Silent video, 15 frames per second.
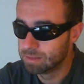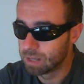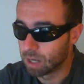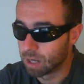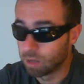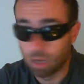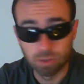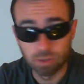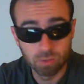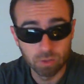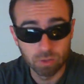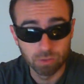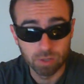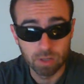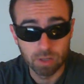I do
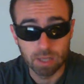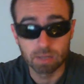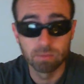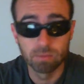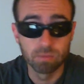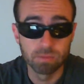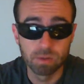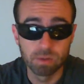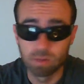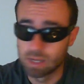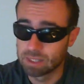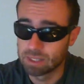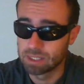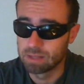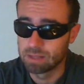agree like with people that
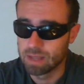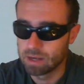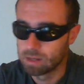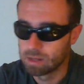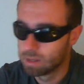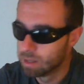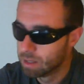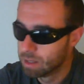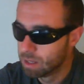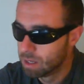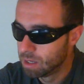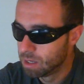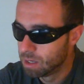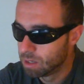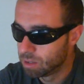have said that
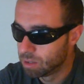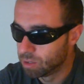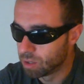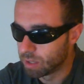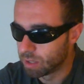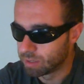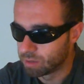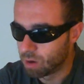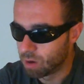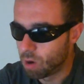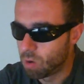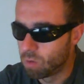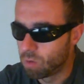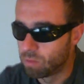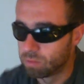like the
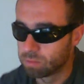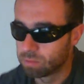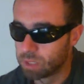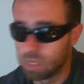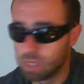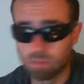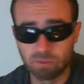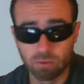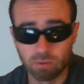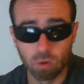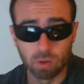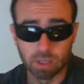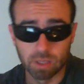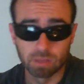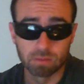whole him
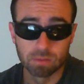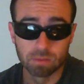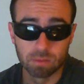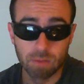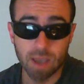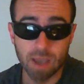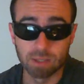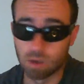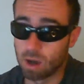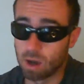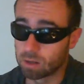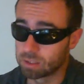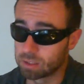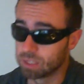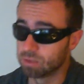falling, the main
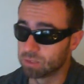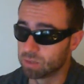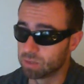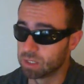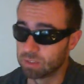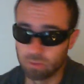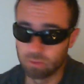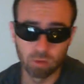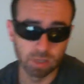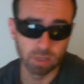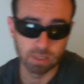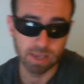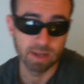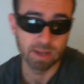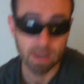title sequence where he's
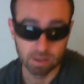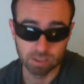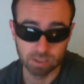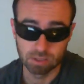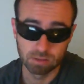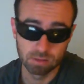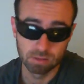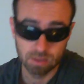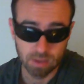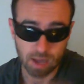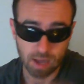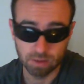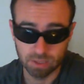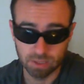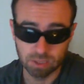falling down out of the
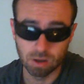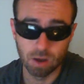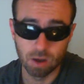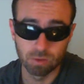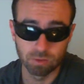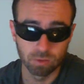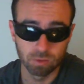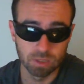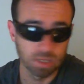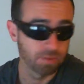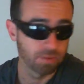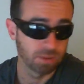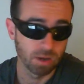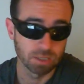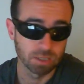sky with all his
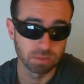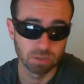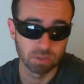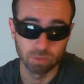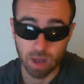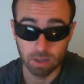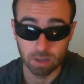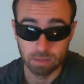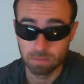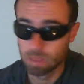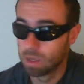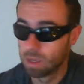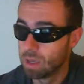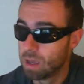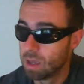advertisements around him,
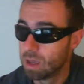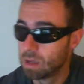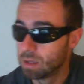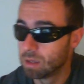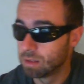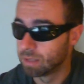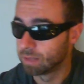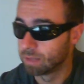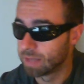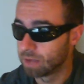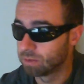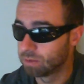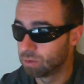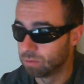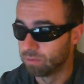
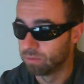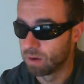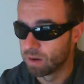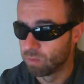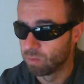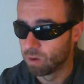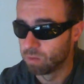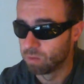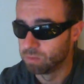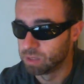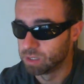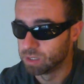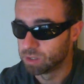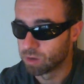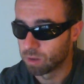that could very well
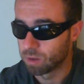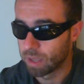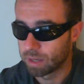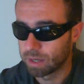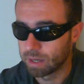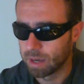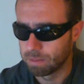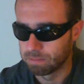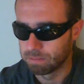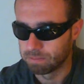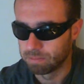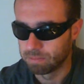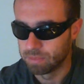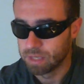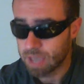be
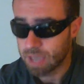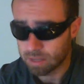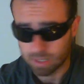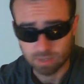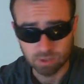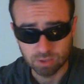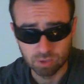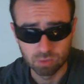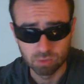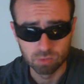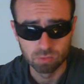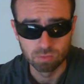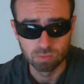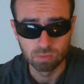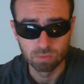the ending
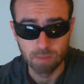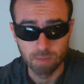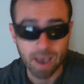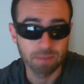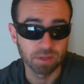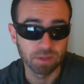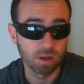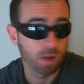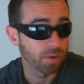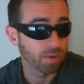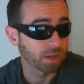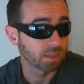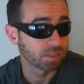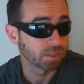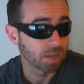to Mad Men. And I
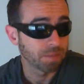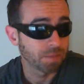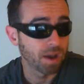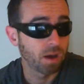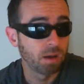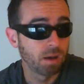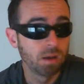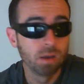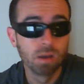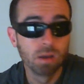reckon somehow